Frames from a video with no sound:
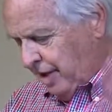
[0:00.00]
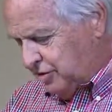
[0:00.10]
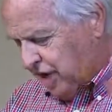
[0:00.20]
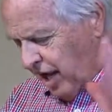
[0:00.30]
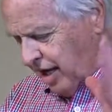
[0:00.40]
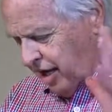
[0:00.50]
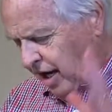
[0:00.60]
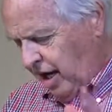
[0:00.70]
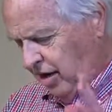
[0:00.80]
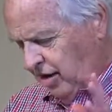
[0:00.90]
Take
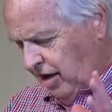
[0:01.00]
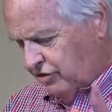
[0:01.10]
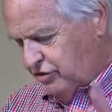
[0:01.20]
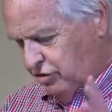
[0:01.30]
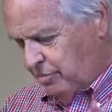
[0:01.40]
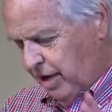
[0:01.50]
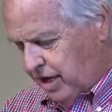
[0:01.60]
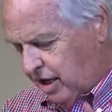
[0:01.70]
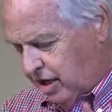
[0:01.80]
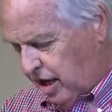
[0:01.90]
care lest you
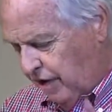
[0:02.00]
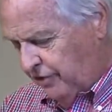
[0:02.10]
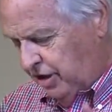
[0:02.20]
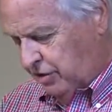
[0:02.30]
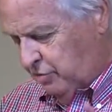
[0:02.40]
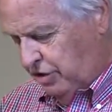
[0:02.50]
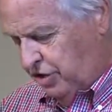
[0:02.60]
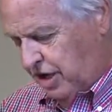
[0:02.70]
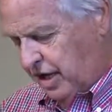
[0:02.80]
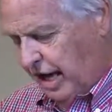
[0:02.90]
make a covenant with
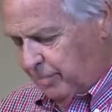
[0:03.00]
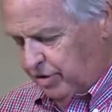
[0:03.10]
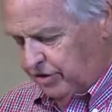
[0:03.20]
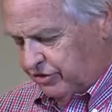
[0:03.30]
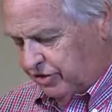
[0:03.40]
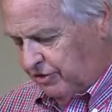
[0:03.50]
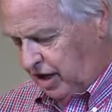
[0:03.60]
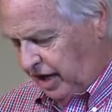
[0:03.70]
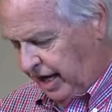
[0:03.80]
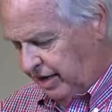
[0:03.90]
the inhabitants of the
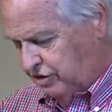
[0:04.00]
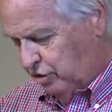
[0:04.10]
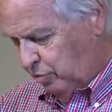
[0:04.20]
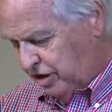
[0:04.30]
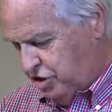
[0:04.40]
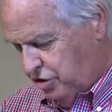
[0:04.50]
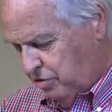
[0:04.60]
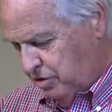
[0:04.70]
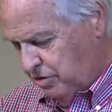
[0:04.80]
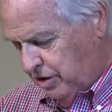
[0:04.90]
land to which
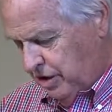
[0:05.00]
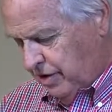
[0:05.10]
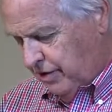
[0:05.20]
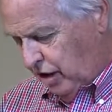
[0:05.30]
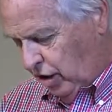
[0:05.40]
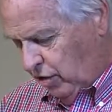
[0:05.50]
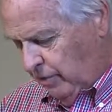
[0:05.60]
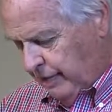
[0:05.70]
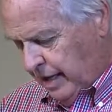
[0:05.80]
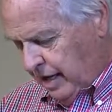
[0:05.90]
you
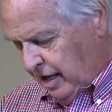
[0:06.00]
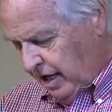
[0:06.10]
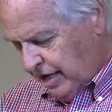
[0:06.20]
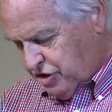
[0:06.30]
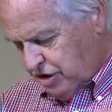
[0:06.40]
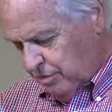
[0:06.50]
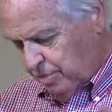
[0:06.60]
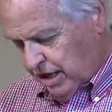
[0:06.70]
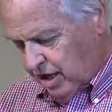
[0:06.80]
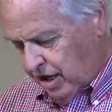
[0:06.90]
go, lest it
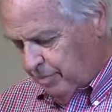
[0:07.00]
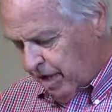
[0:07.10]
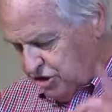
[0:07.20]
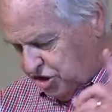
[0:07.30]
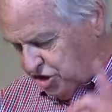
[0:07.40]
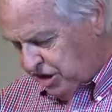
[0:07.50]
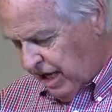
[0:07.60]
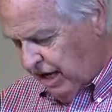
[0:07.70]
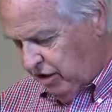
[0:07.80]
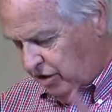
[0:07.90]
become a
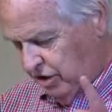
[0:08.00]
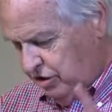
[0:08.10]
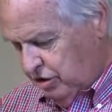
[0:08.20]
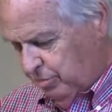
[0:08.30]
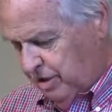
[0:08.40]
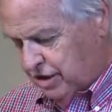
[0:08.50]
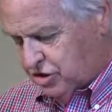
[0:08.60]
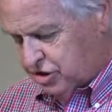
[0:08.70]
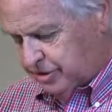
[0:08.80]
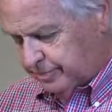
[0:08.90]
snare in your
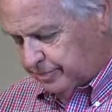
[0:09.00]
midst.